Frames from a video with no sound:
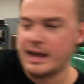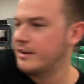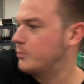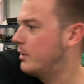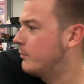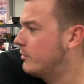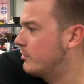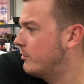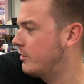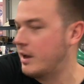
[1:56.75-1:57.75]
last week we
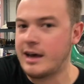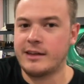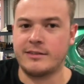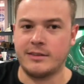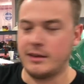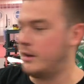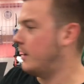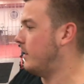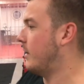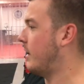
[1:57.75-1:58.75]
showed you guys the
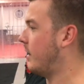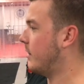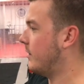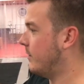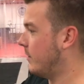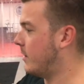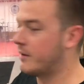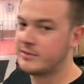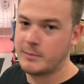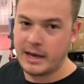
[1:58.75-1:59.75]
uh,
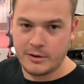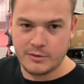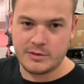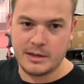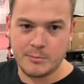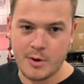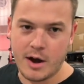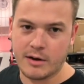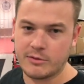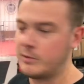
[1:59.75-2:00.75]
custom headers in
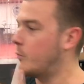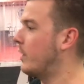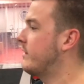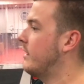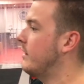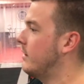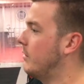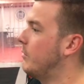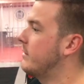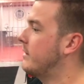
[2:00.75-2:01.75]
progress. We had one side
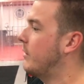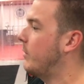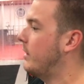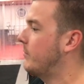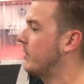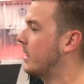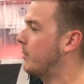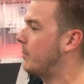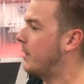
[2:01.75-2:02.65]
done, one side waiting for a couple